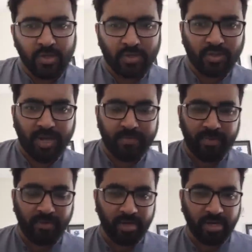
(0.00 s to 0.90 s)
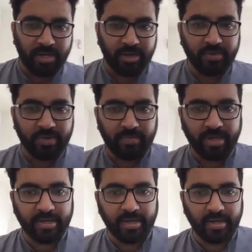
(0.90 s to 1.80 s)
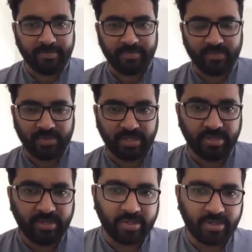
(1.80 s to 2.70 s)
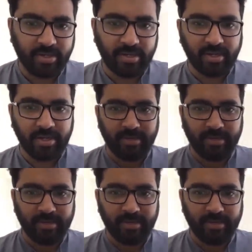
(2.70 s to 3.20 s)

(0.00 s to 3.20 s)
So I'm, I'm going to continue with my uh, session, right?